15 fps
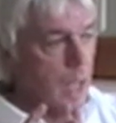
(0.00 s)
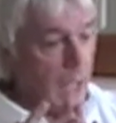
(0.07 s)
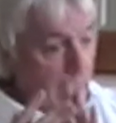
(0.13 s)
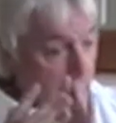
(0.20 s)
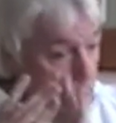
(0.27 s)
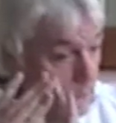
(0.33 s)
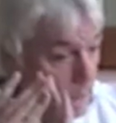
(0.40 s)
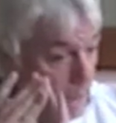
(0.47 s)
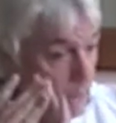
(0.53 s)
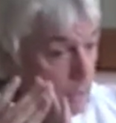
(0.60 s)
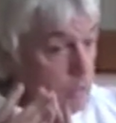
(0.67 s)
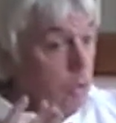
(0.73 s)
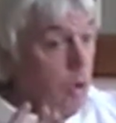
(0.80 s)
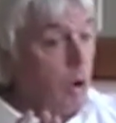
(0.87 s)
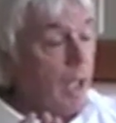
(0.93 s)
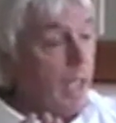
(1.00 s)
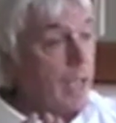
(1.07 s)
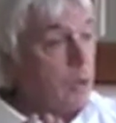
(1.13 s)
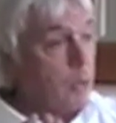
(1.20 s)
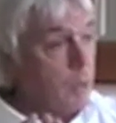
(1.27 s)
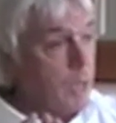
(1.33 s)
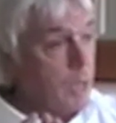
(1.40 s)
and not
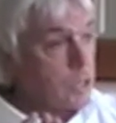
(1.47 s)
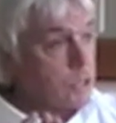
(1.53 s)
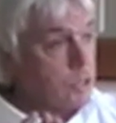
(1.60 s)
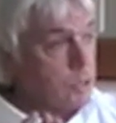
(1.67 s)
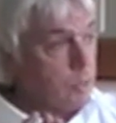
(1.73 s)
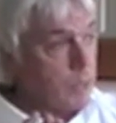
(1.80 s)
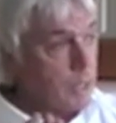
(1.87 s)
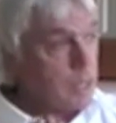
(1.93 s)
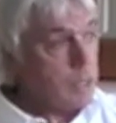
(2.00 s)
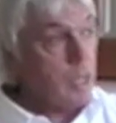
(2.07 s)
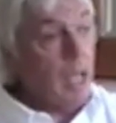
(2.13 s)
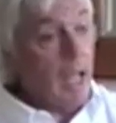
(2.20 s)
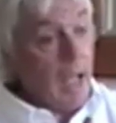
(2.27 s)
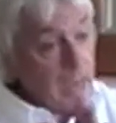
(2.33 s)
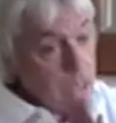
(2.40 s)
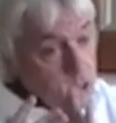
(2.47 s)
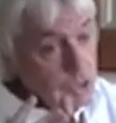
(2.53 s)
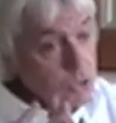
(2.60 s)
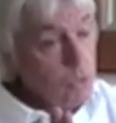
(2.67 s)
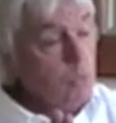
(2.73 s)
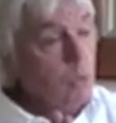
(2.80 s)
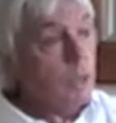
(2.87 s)
acquiesce to it, and
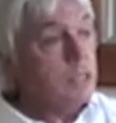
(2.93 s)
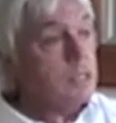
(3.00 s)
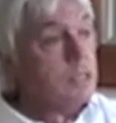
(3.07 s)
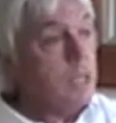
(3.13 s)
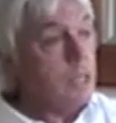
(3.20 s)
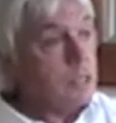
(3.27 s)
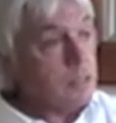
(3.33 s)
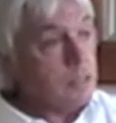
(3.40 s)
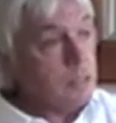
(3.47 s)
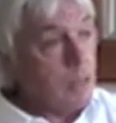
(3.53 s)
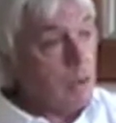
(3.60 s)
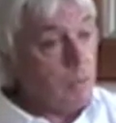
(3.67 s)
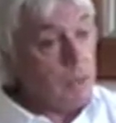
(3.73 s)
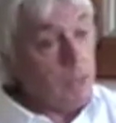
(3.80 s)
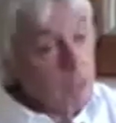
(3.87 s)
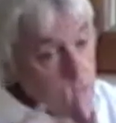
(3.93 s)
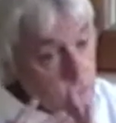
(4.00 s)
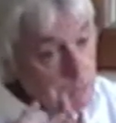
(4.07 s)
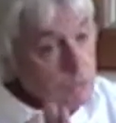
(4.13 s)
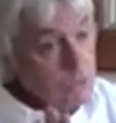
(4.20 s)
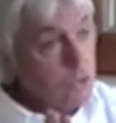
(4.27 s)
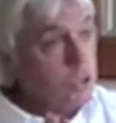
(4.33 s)
do what is necessary
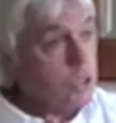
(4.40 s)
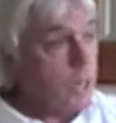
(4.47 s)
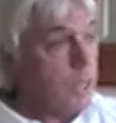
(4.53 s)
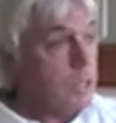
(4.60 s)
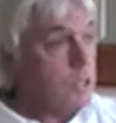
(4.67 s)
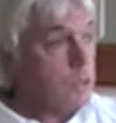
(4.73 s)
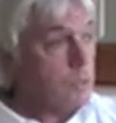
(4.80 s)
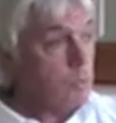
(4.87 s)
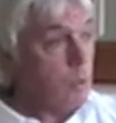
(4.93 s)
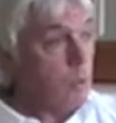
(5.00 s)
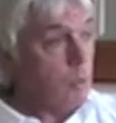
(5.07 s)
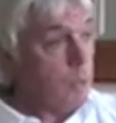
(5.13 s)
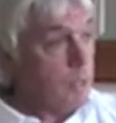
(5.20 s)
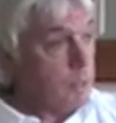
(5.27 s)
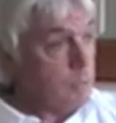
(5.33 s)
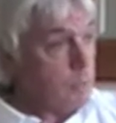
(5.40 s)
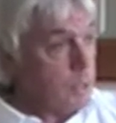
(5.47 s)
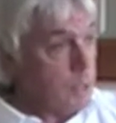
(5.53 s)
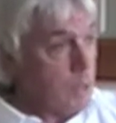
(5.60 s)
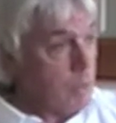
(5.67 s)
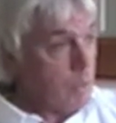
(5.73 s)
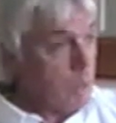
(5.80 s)
to change what
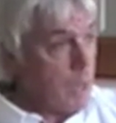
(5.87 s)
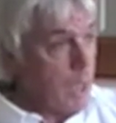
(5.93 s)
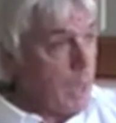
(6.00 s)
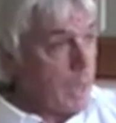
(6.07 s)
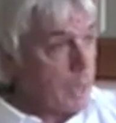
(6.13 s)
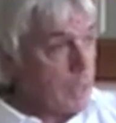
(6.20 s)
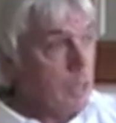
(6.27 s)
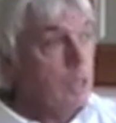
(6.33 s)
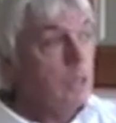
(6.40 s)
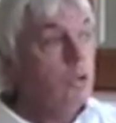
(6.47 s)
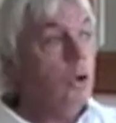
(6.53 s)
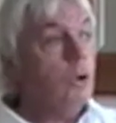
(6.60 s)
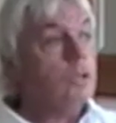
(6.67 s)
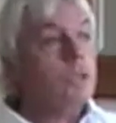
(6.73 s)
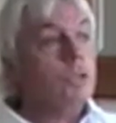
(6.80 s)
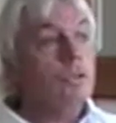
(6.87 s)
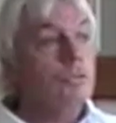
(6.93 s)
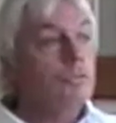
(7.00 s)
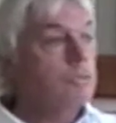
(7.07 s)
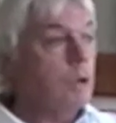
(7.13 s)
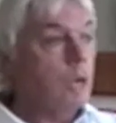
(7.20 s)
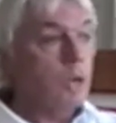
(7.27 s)
we don't like. Not to
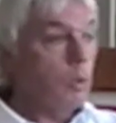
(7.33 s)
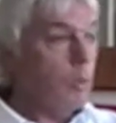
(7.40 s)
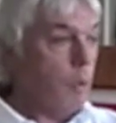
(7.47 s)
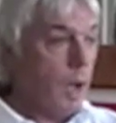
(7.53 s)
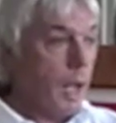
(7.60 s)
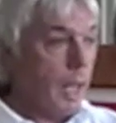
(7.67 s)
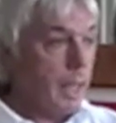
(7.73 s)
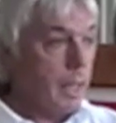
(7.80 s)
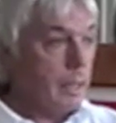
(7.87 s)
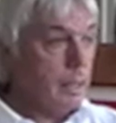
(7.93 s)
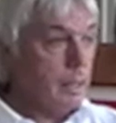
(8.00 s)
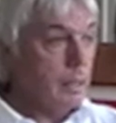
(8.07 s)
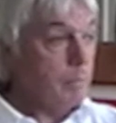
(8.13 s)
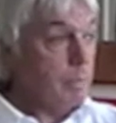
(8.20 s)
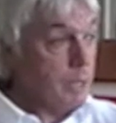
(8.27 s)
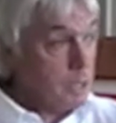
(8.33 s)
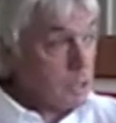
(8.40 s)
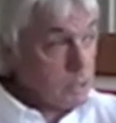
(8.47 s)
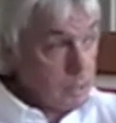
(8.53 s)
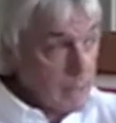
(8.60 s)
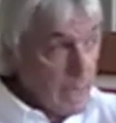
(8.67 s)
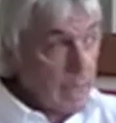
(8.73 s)
run away,
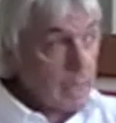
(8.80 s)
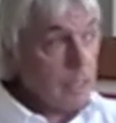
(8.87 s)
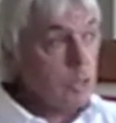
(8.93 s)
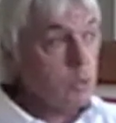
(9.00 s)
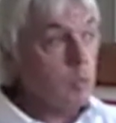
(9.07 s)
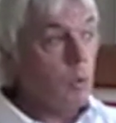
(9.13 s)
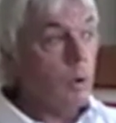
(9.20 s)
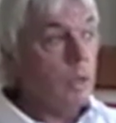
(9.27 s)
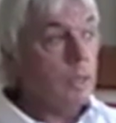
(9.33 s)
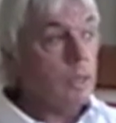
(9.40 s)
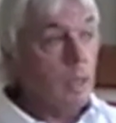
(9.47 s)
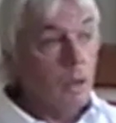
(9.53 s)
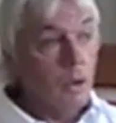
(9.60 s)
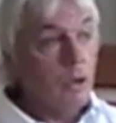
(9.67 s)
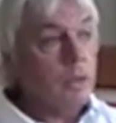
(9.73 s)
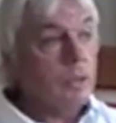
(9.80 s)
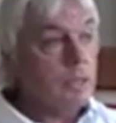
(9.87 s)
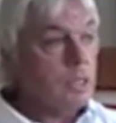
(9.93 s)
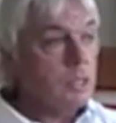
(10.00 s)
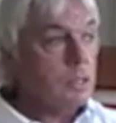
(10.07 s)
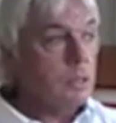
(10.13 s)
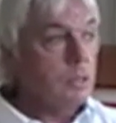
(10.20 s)
because that is what a lot of
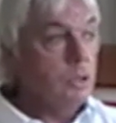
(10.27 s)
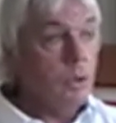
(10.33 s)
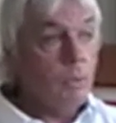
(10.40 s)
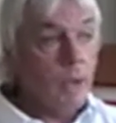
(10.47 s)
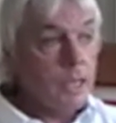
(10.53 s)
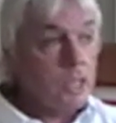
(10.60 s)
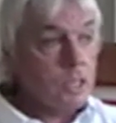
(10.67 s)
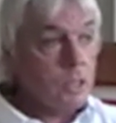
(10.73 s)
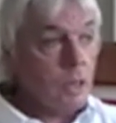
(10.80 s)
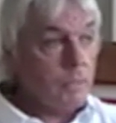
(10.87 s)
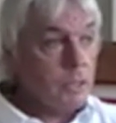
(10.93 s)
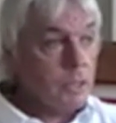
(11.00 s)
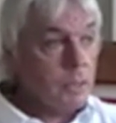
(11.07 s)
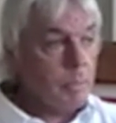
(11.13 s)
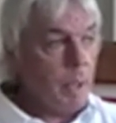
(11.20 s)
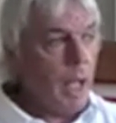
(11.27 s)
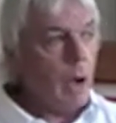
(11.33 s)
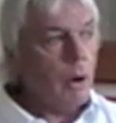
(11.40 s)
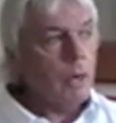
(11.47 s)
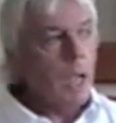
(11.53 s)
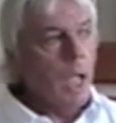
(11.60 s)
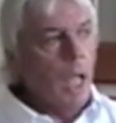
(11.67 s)
this New Age stuff is
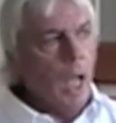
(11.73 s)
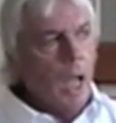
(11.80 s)
about.